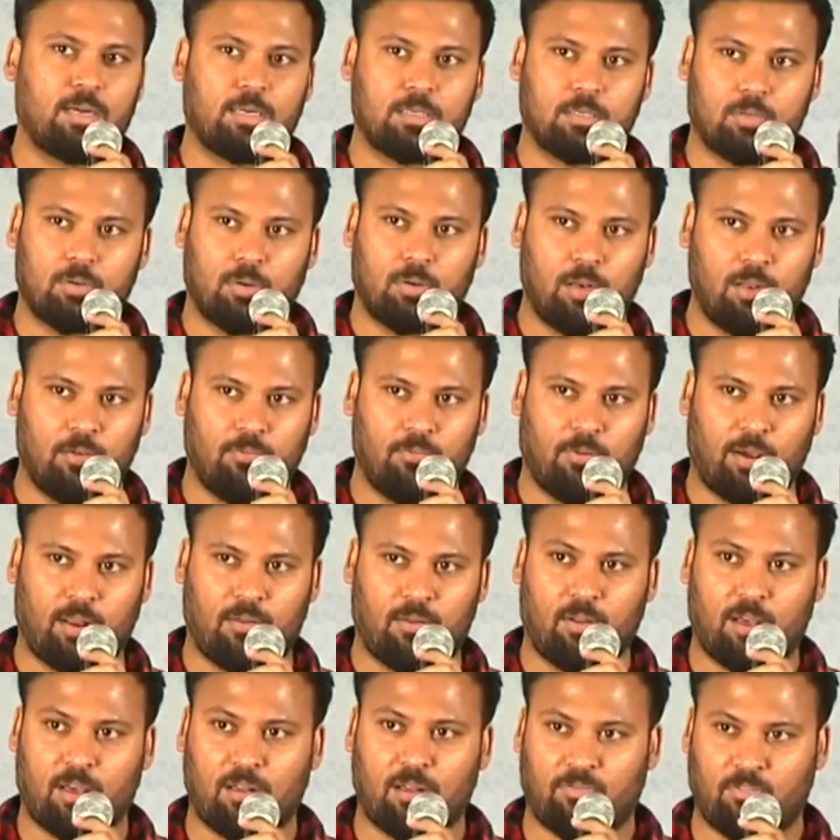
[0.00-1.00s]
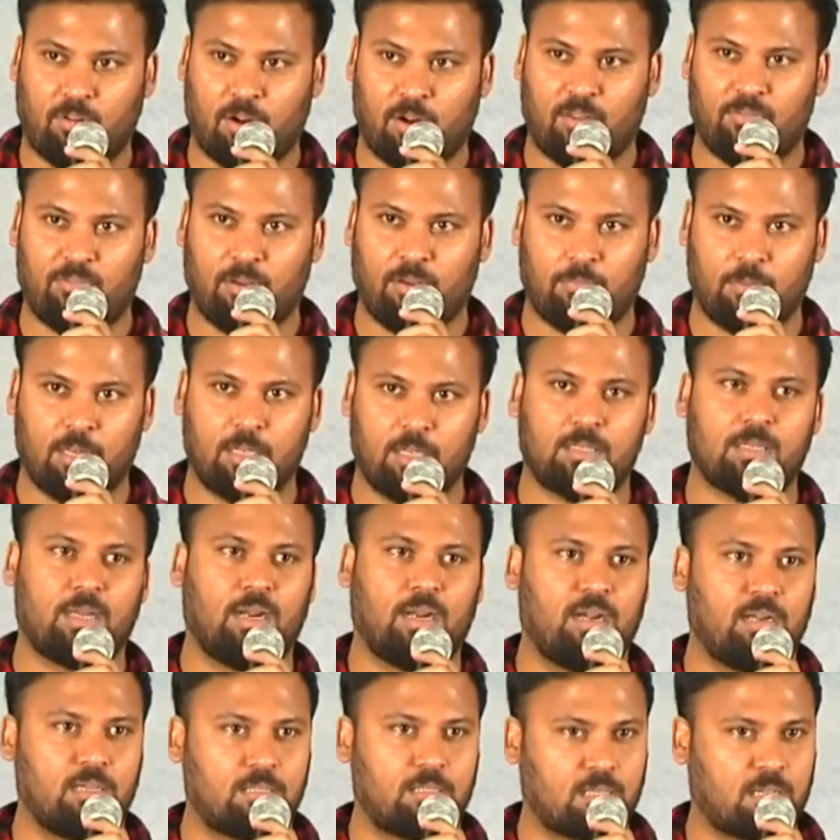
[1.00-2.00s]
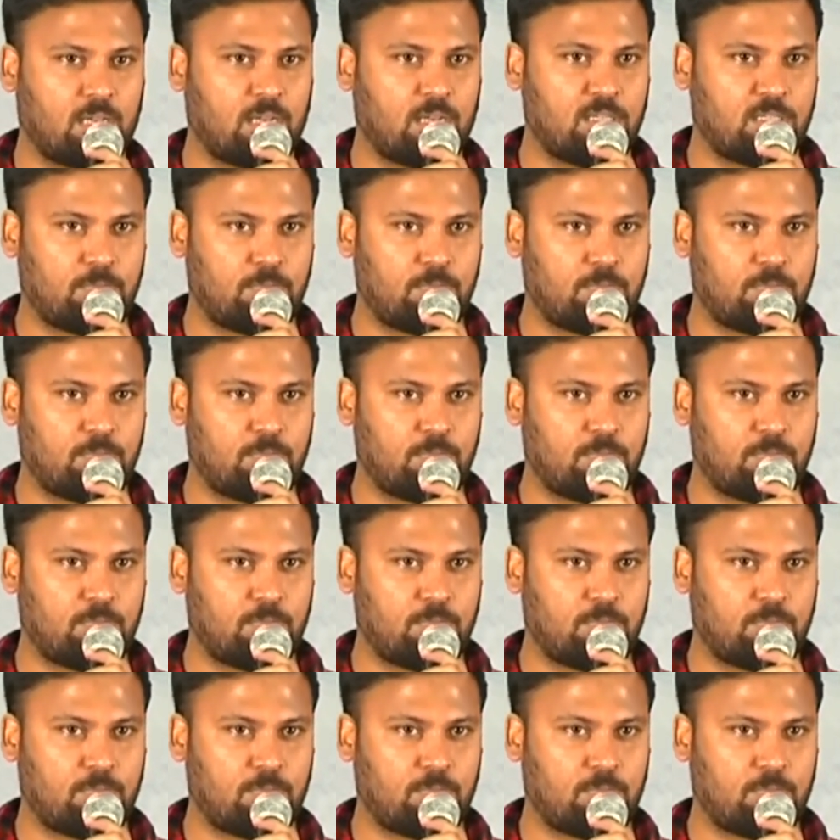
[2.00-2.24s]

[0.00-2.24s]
It is only 1 hour 45 minutes and it's